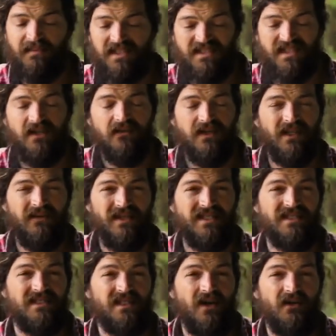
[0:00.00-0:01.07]
but it's going to really,
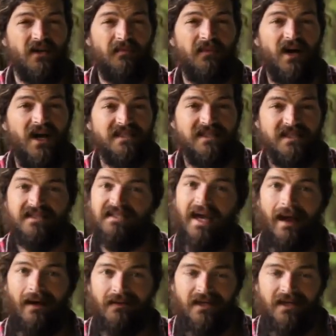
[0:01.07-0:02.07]
really slow your process down.